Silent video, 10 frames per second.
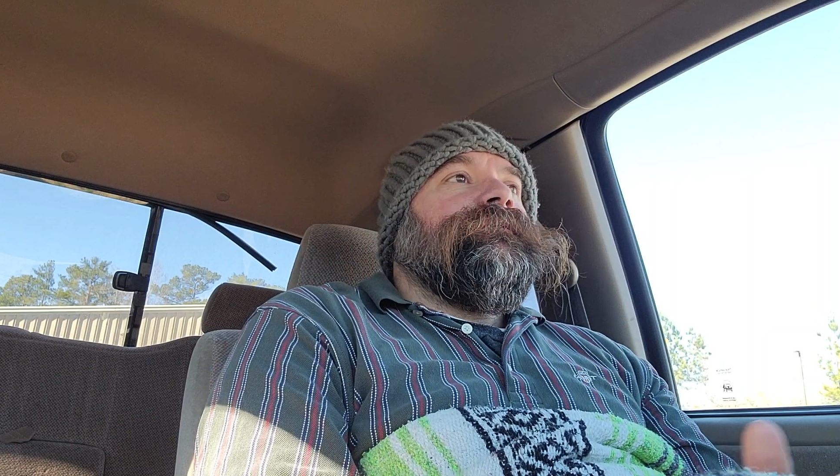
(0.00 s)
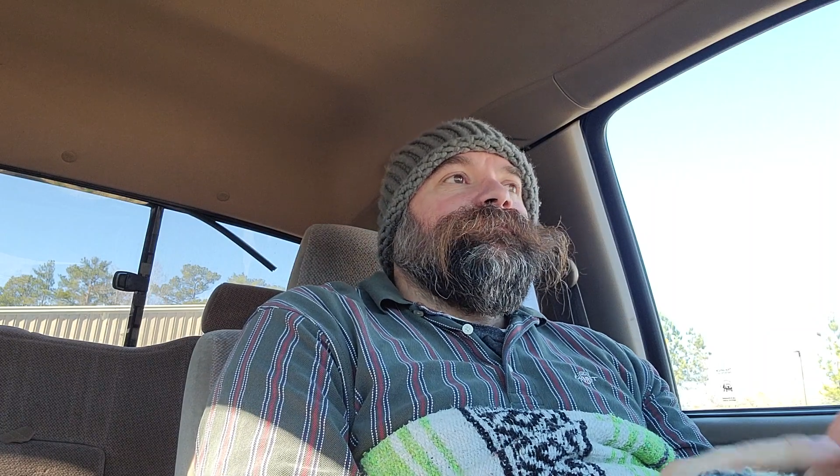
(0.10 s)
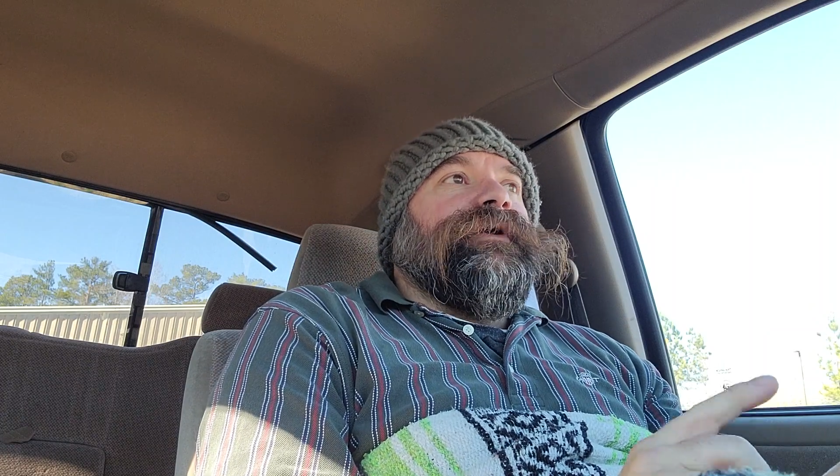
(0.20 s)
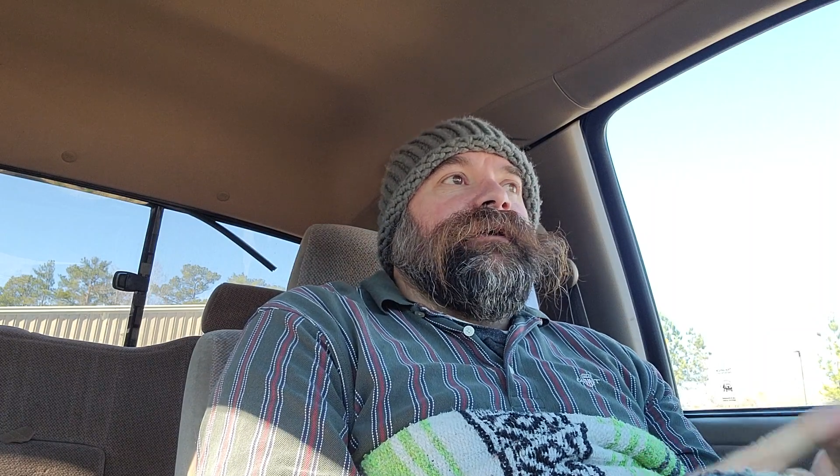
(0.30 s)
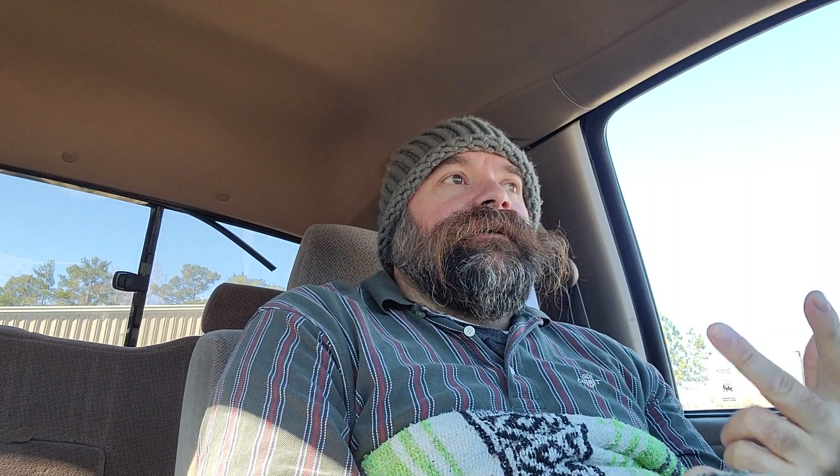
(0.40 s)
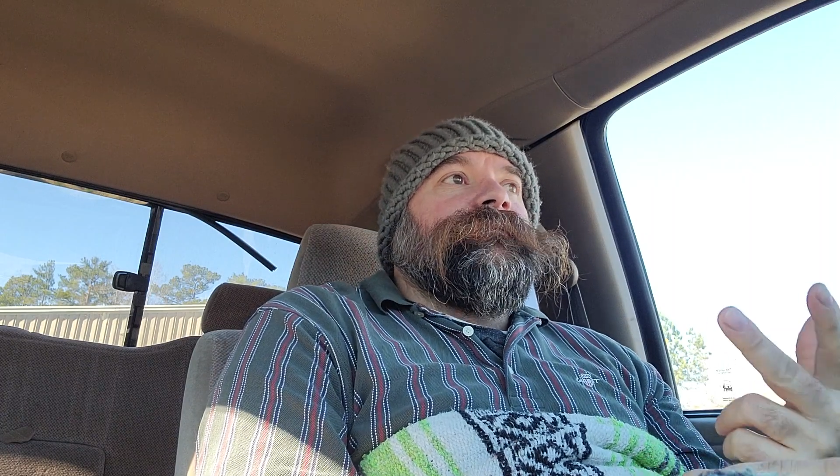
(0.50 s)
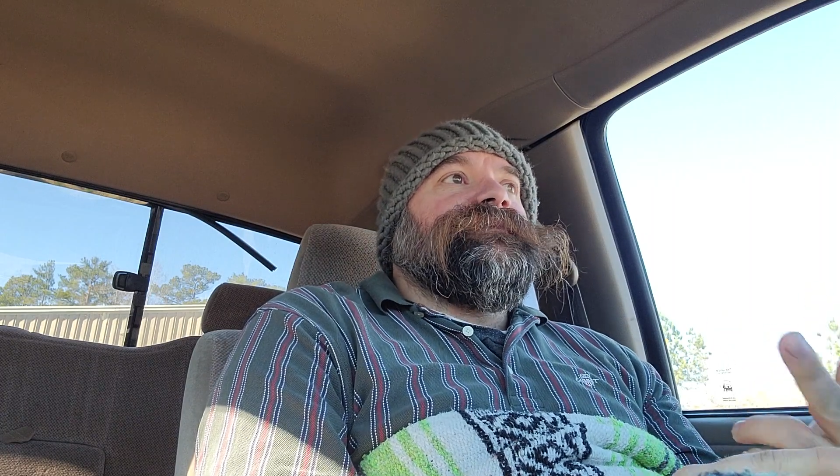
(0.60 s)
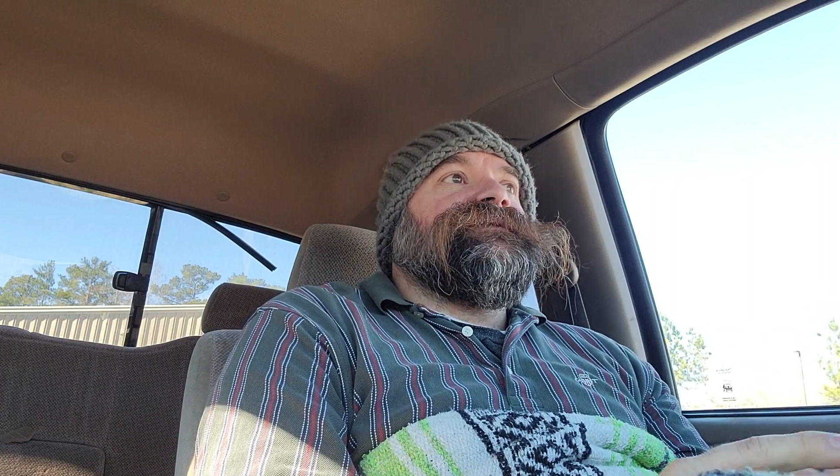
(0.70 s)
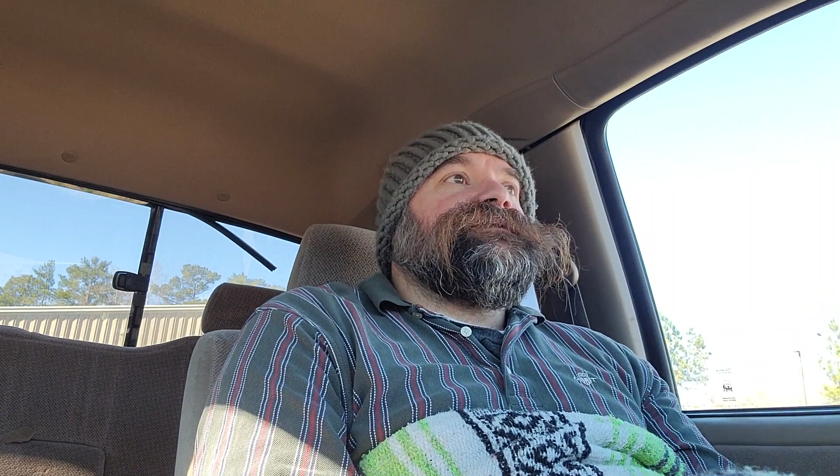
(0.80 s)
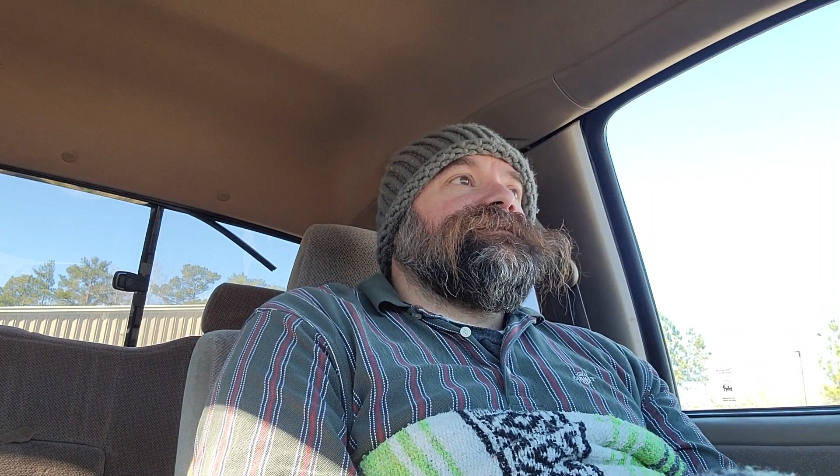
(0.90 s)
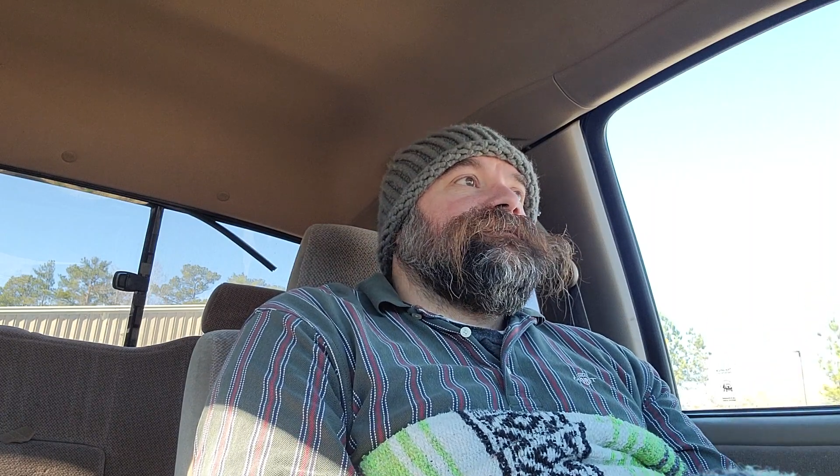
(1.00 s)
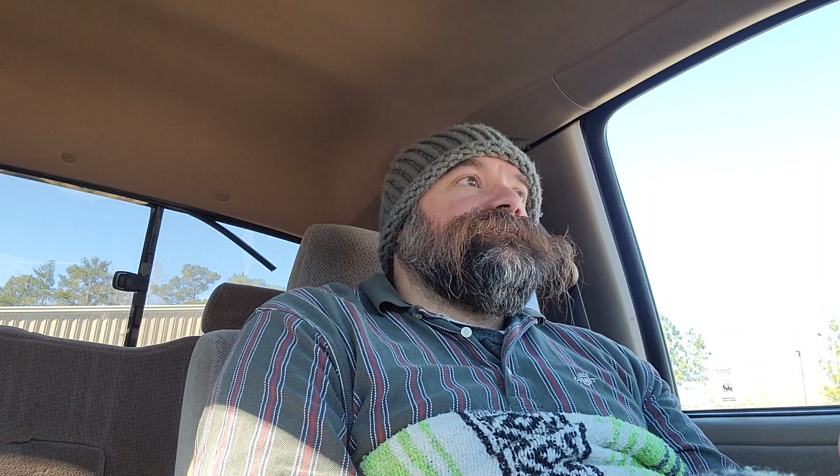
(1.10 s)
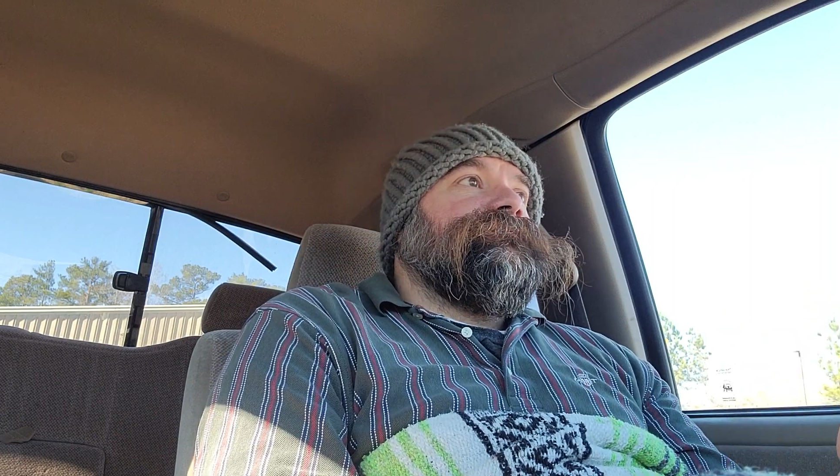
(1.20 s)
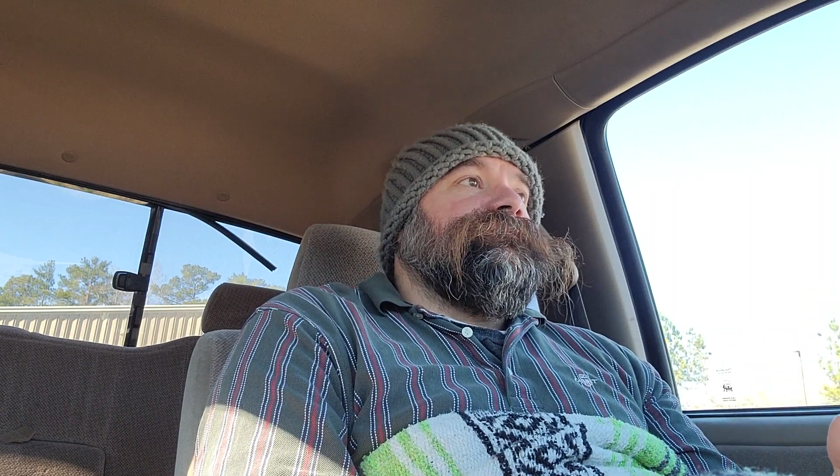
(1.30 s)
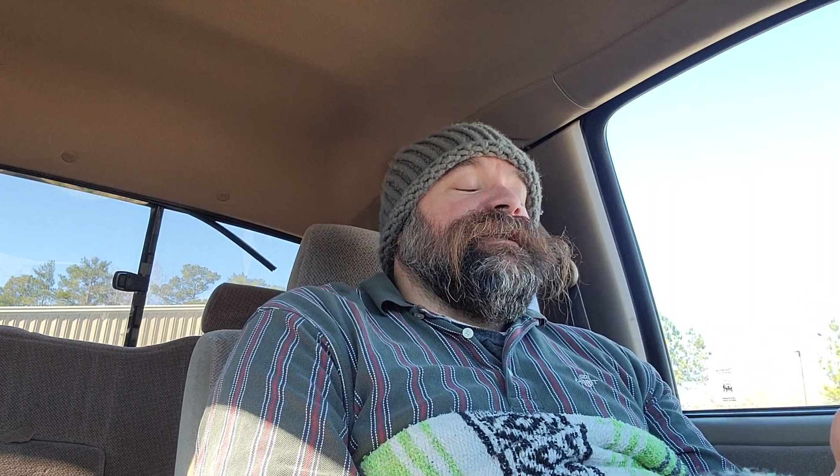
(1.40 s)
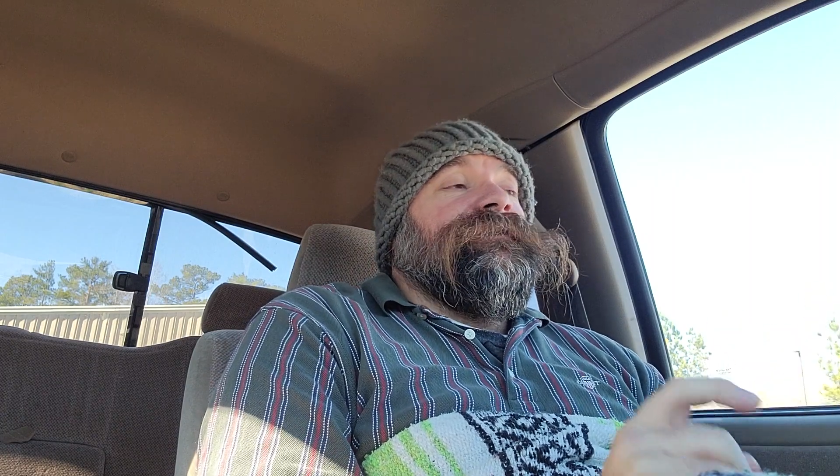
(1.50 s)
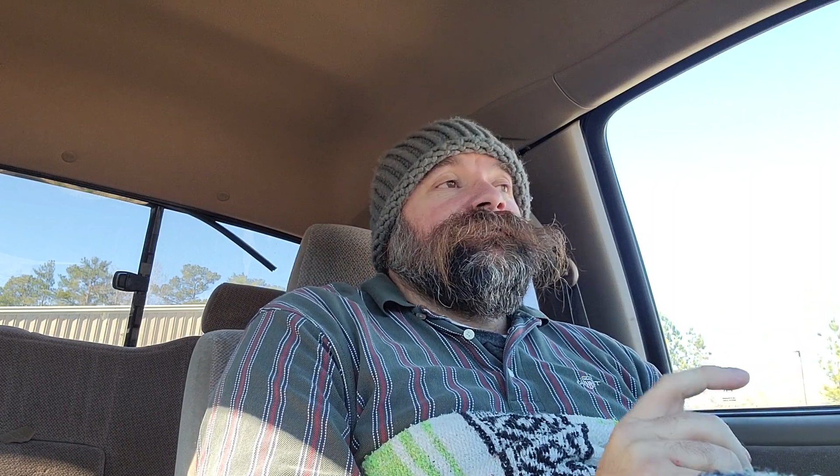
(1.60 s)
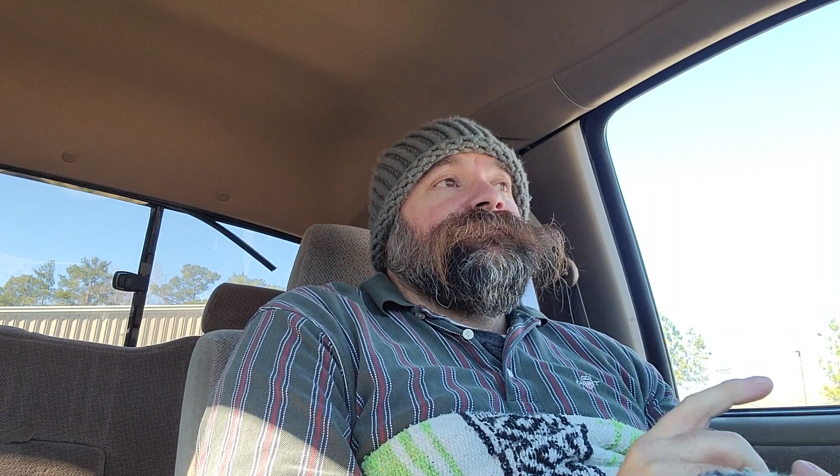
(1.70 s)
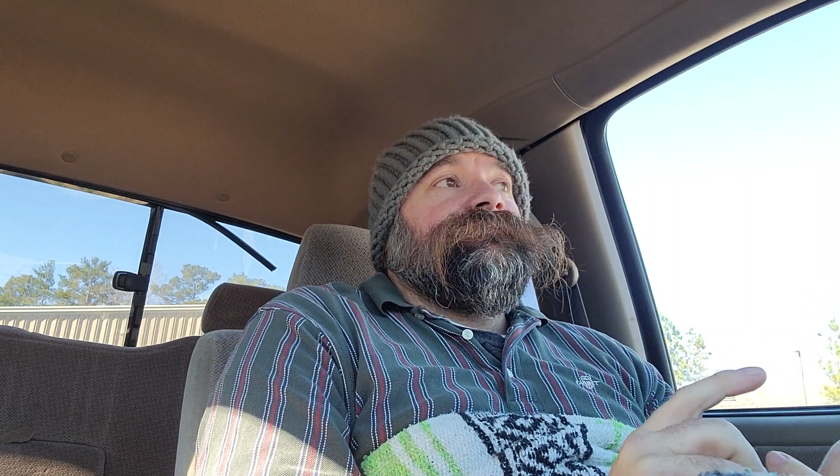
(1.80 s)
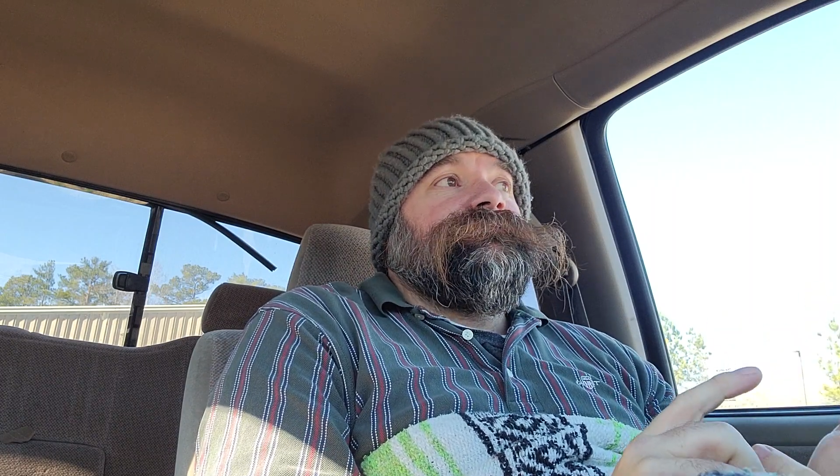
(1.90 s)
pops, and
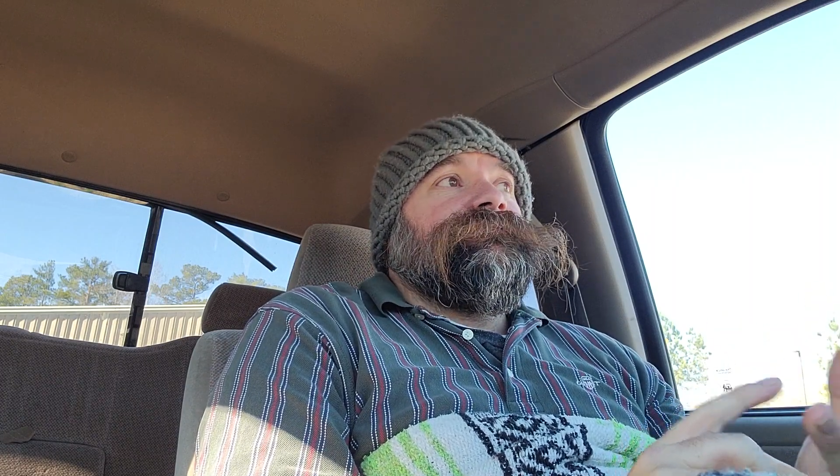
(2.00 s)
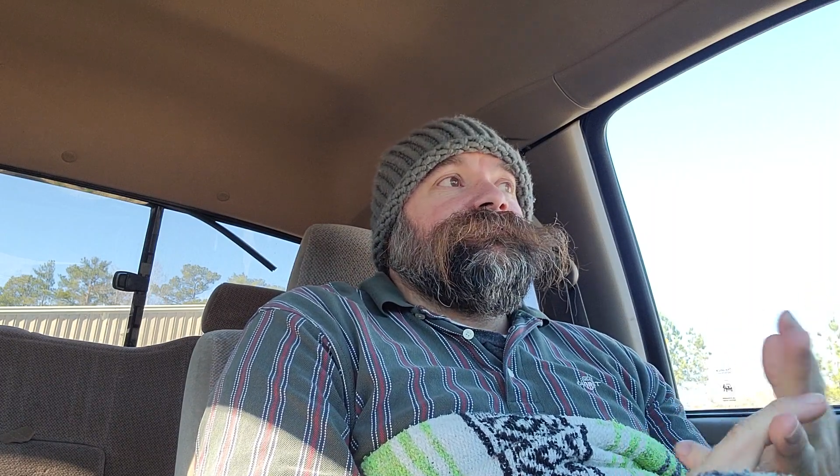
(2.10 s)
even